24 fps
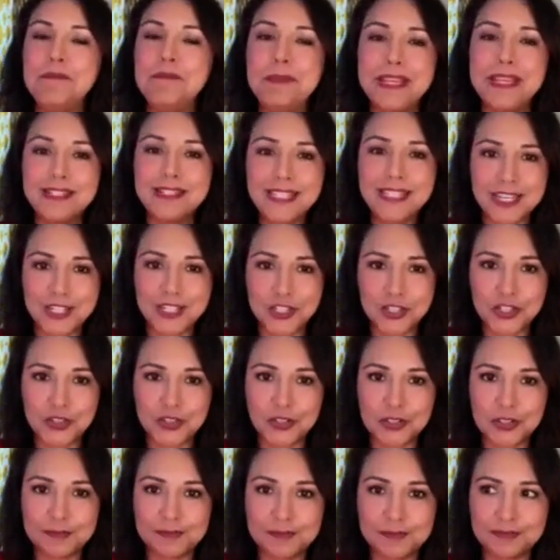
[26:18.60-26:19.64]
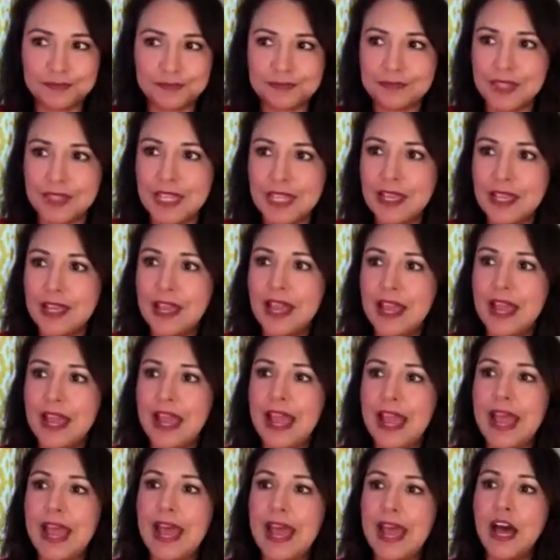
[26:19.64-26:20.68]
Be intentional.
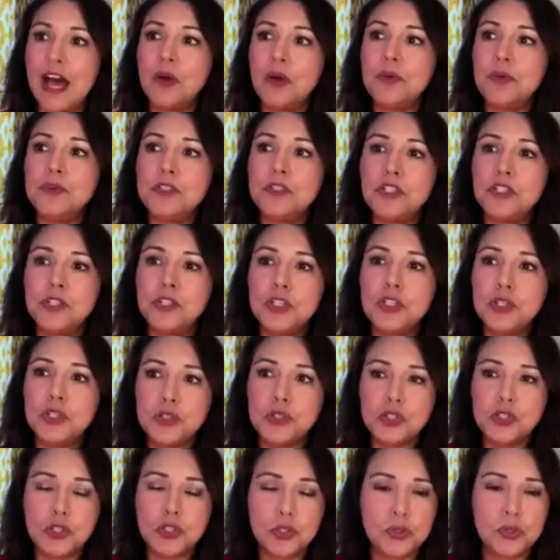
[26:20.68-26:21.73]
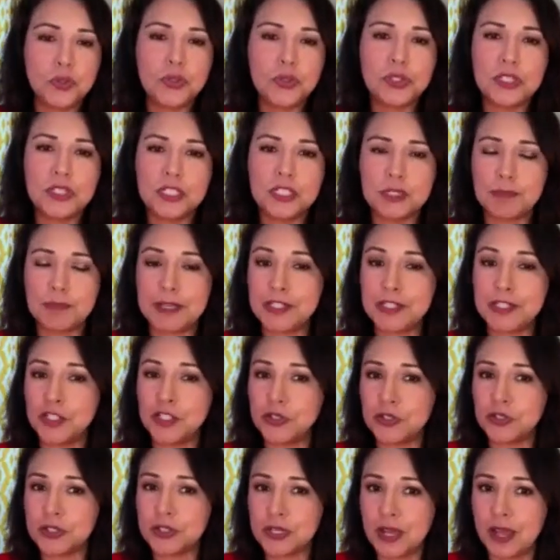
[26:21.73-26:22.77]
How do you choose to spend
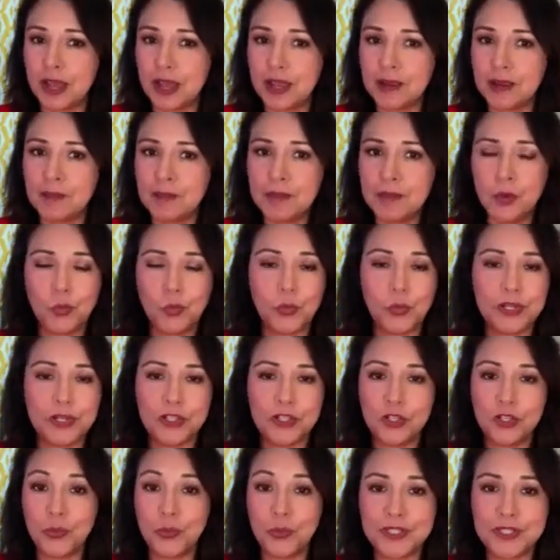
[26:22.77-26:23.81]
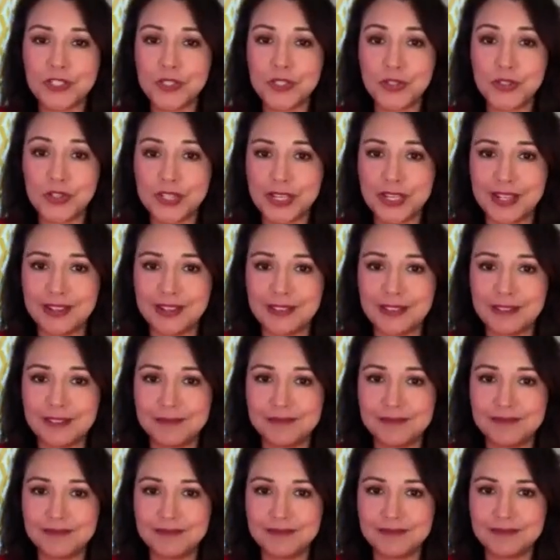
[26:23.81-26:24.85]
your time when no one's looking?
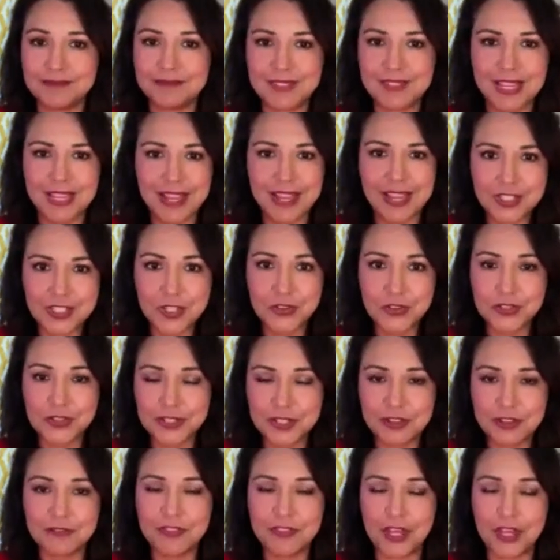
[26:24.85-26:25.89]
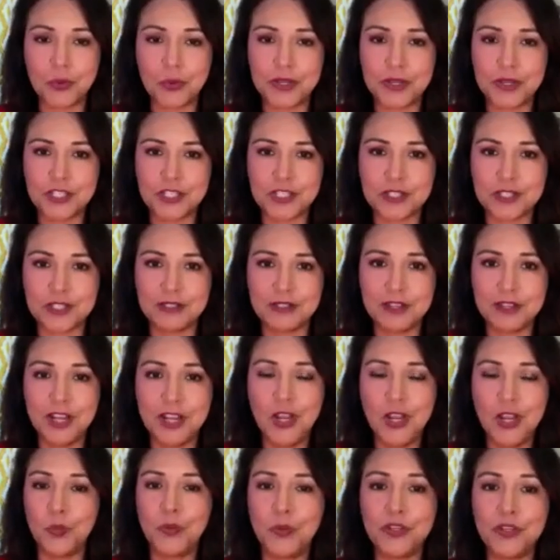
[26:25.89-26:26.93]
Ask yourself that question.
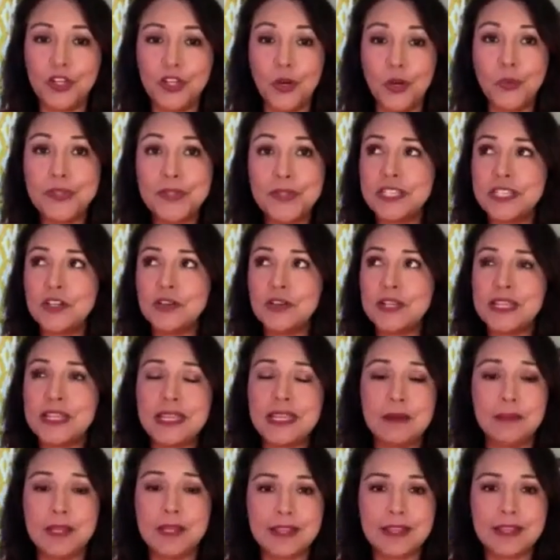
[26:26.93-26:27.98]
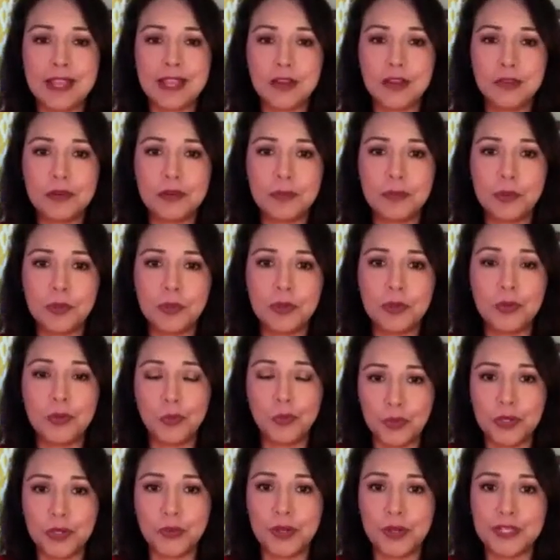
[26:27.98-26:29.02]
When no one's here to keep me accountable,
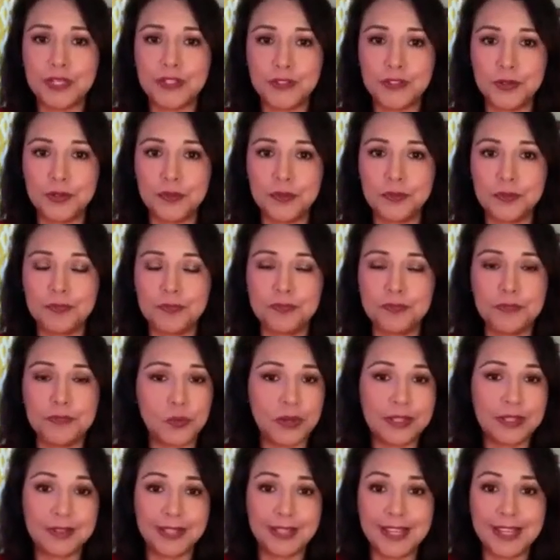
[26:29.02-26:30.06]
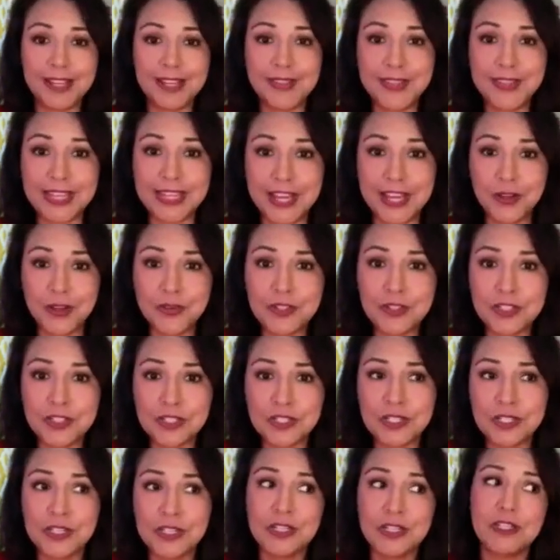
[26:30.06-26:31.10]
what do? Do I lay on the
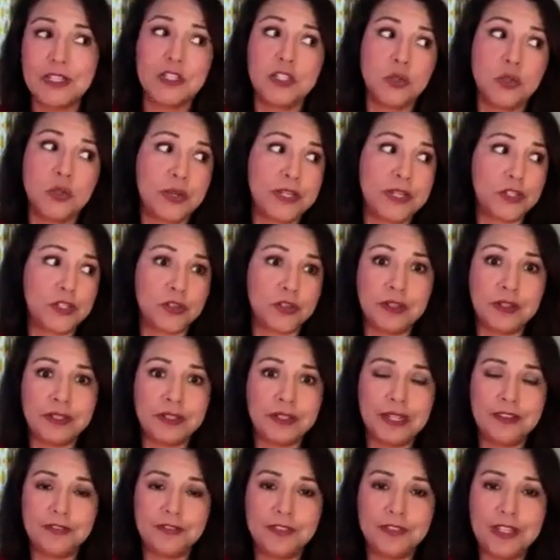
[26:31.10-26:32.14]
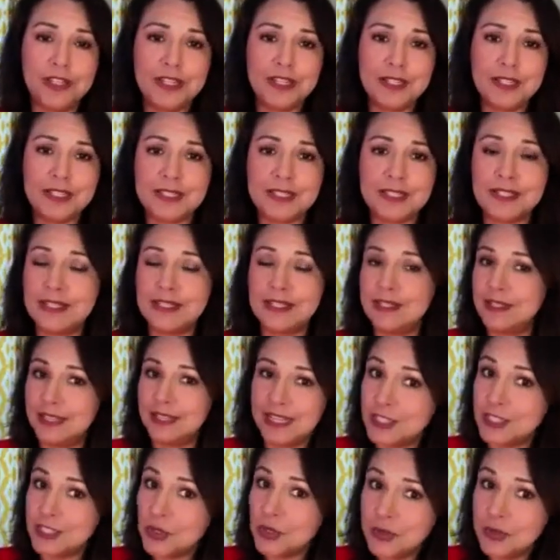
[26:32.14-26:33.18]
couch? Do I turn on Netflix?
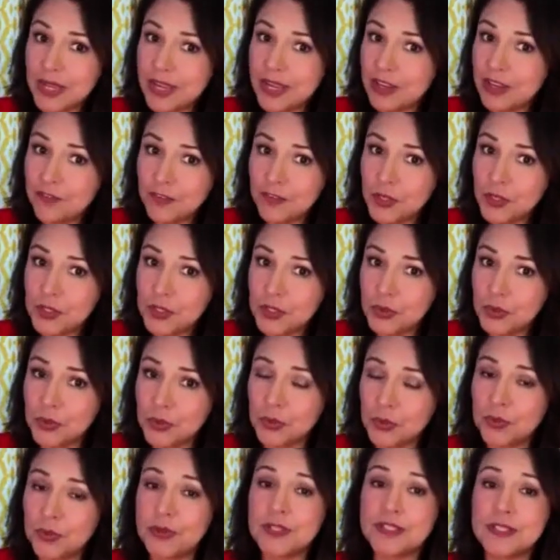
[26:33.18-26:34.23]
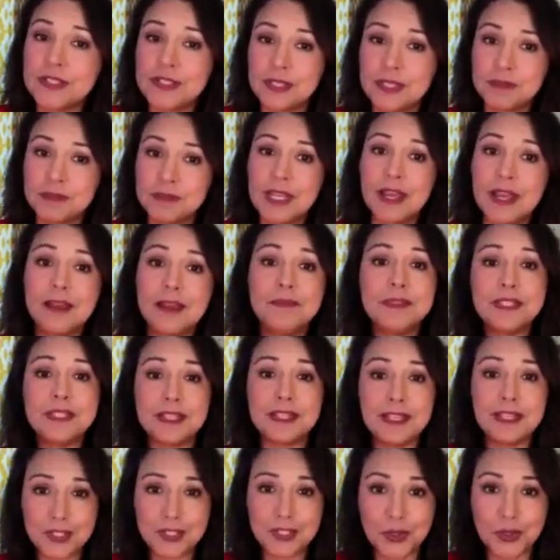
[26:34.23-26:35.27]
It's okay if you do. Sometimes
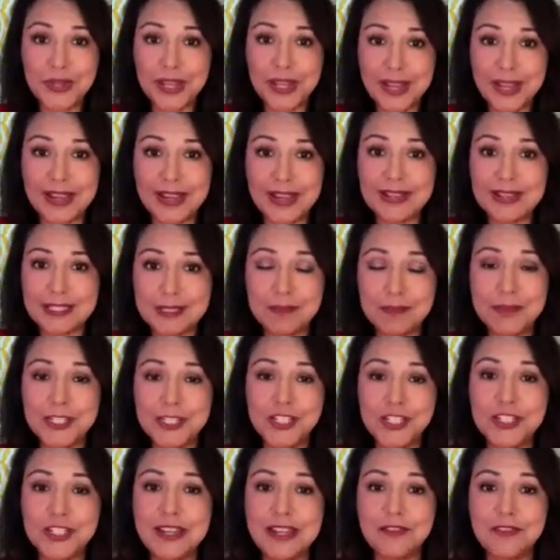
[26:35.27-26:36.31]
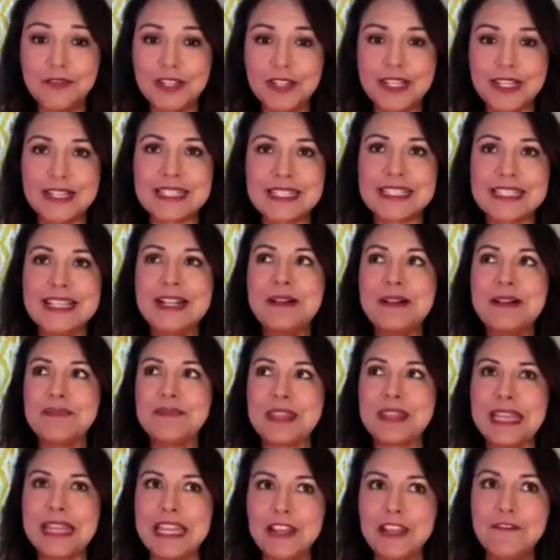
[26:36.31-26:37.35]
it's okay to binge Netflix
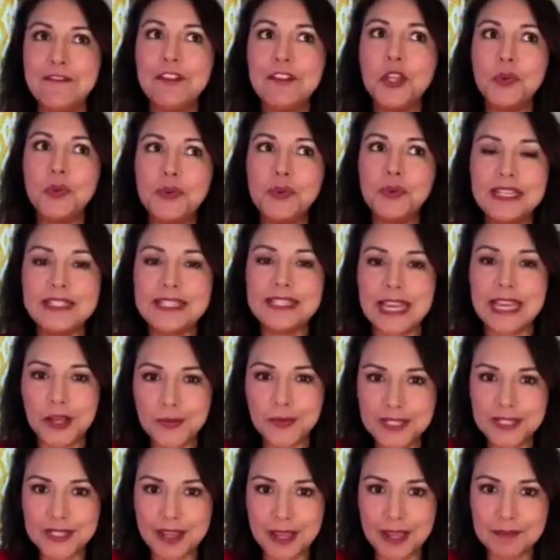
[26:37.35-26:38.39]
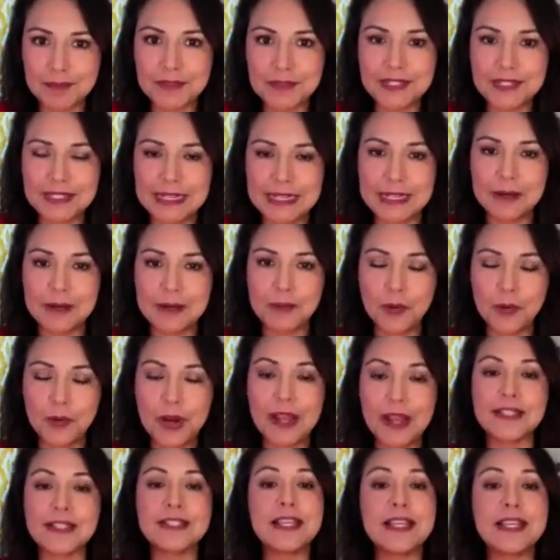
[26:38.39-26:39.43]
if you need downtime to
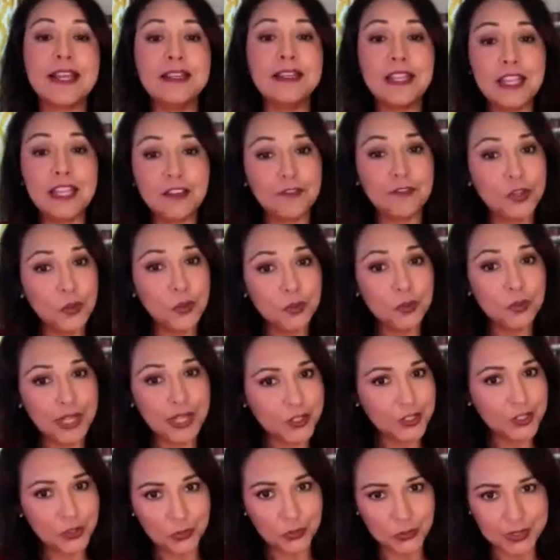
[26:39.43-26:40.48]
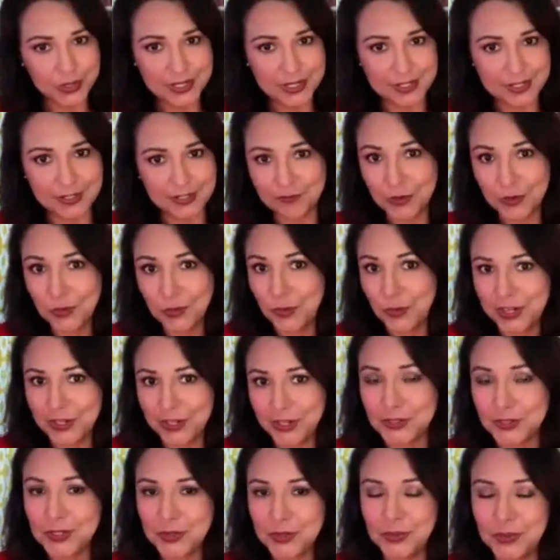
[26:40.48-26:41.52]
decompress and if you like your reason for why
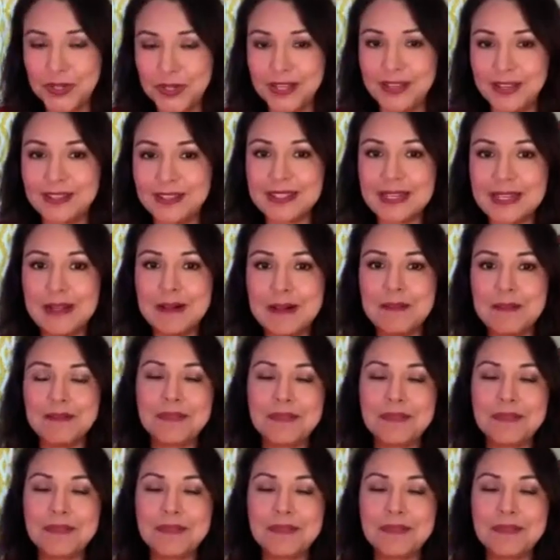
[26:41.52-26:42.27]
you're doing it.